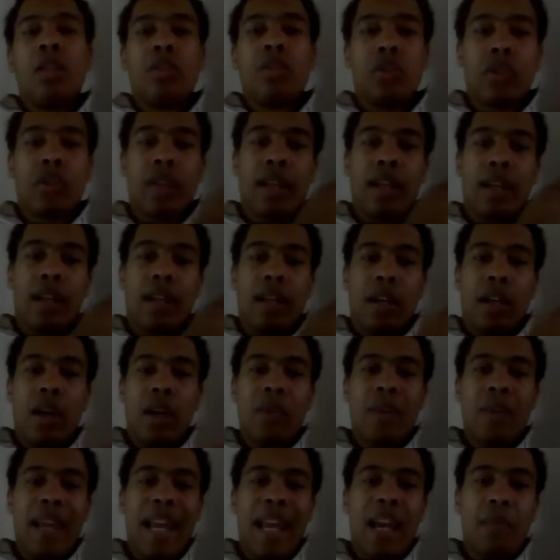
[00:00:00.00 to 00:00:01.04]
So
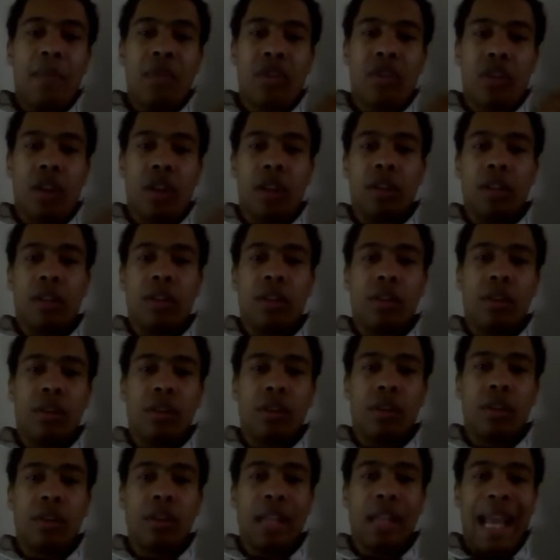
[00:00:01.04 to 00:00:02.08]
around the Amazon
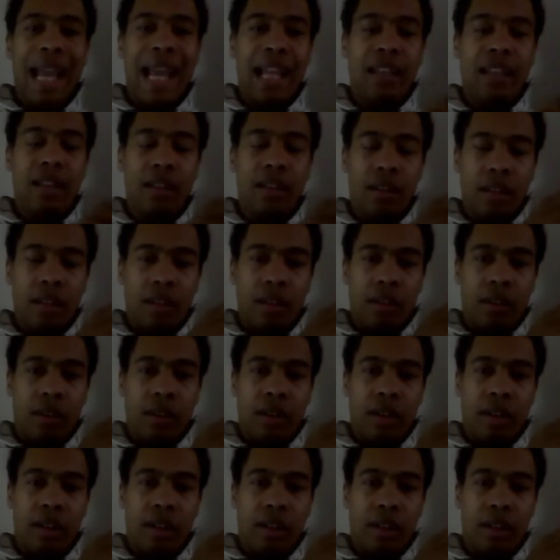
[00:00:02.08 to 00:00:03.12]
and
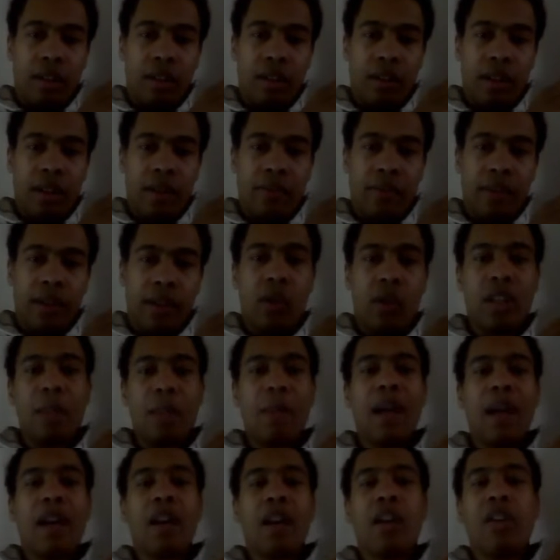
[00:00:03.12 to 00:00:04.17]
river, or the
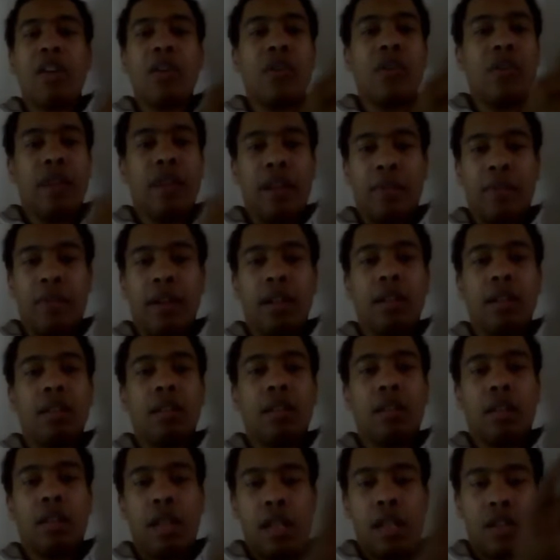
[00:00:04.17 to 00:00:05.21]
Marañón River,
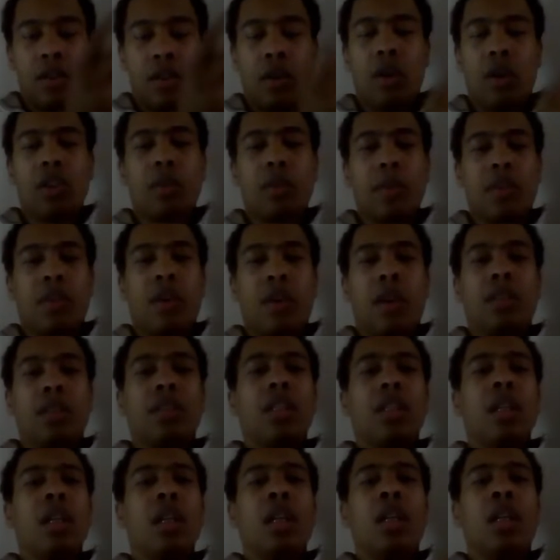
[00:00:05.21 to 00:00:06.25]
as it also was
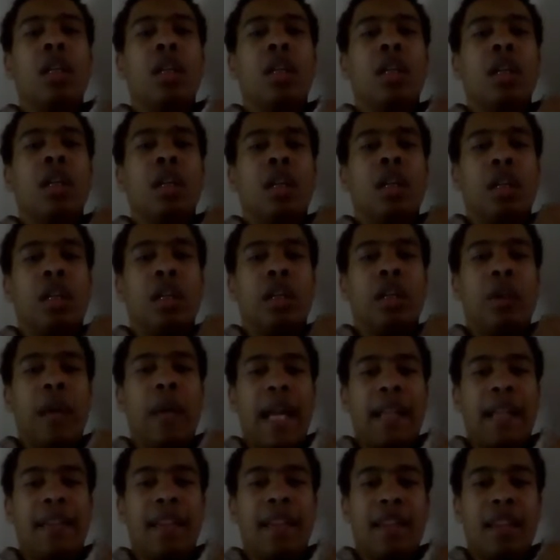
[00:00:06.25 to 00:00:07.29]
called, you
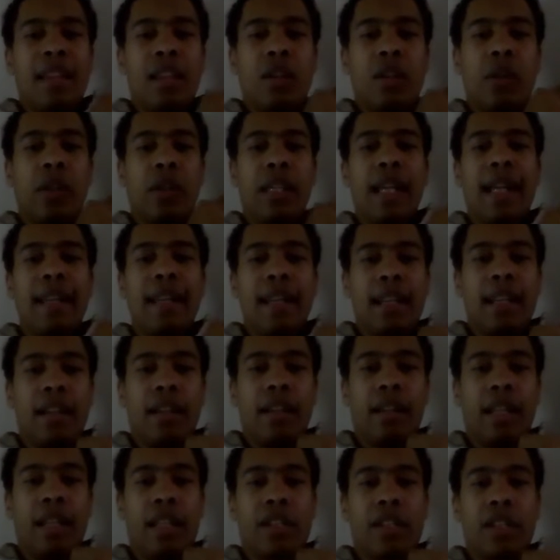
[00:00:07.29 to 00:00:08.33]
had the Guyana
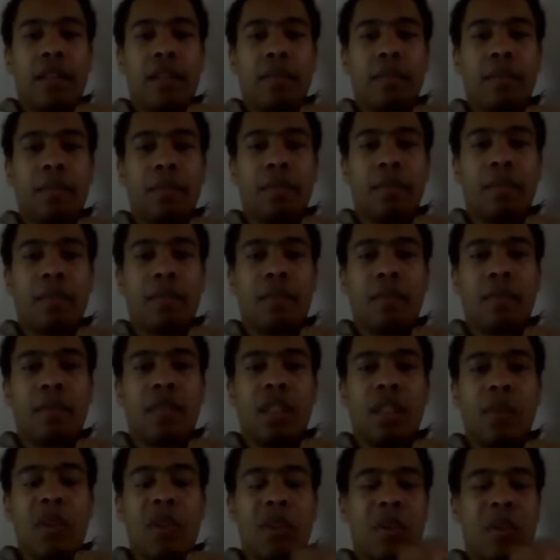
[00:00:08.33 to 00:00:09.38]
region,
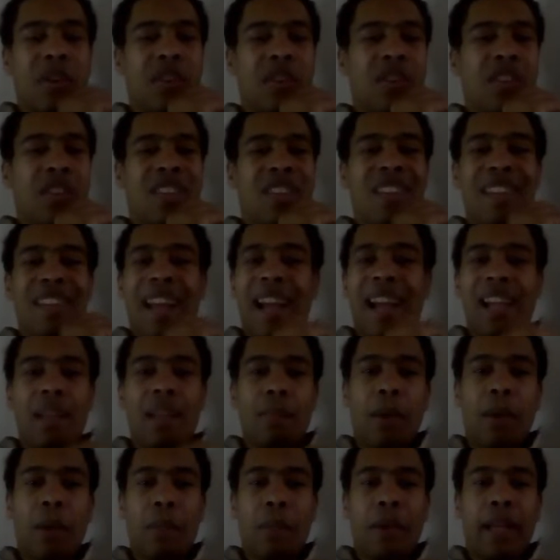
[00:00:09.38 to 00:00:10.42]
which was not highly
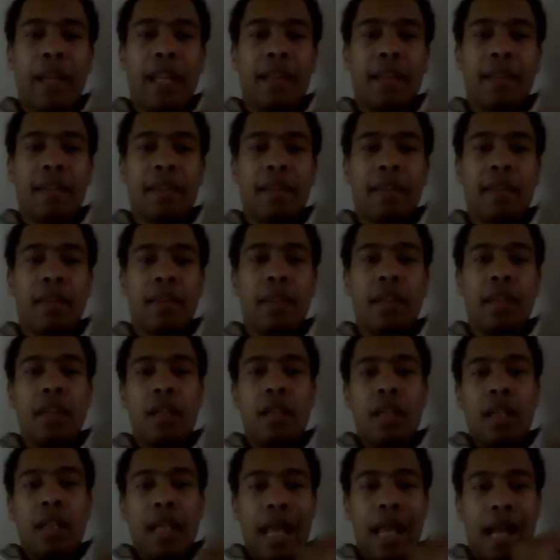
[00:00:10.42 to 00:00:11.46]
populated,
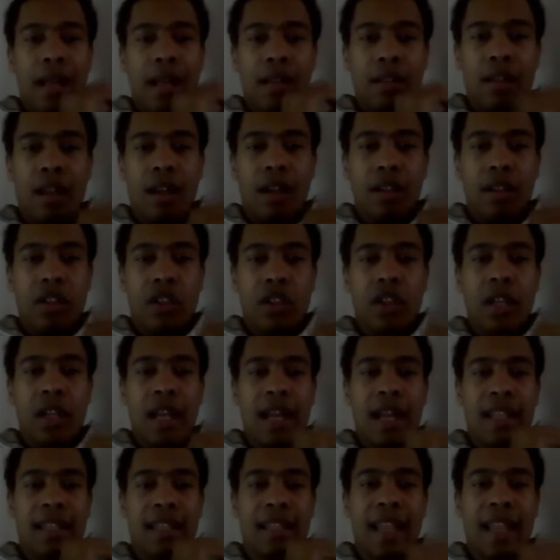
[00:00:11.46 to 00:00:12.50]
and the Dutch
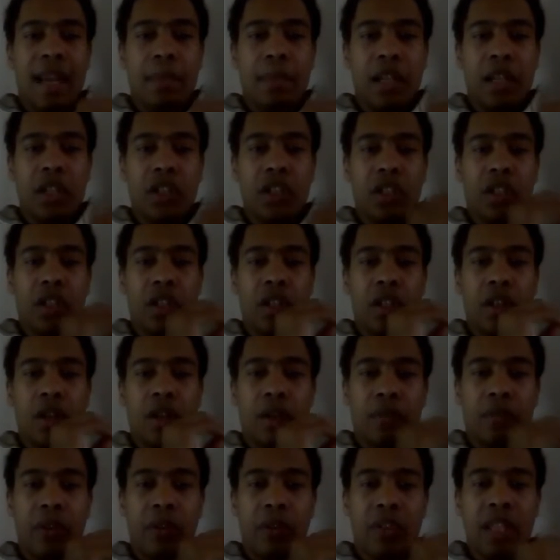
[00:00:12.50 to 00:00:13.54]
established
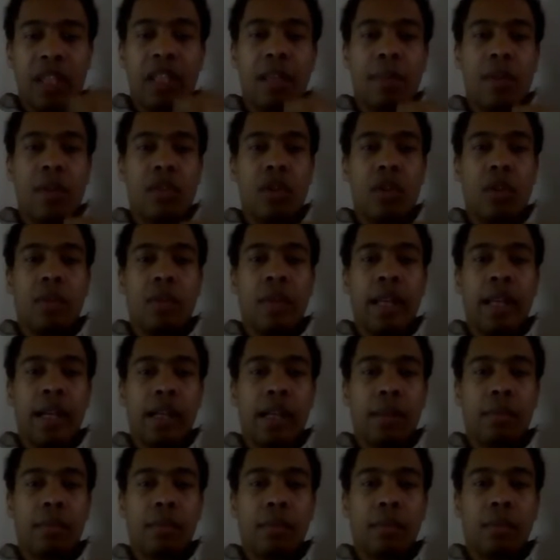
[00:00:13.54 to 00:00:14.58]
a few settlements over
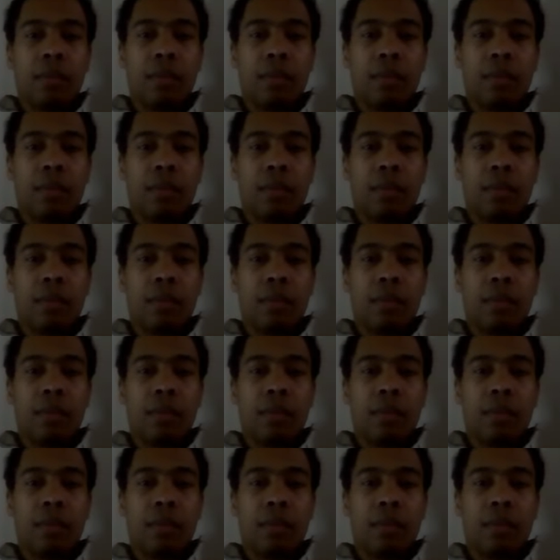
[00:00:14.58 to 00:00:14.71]
there.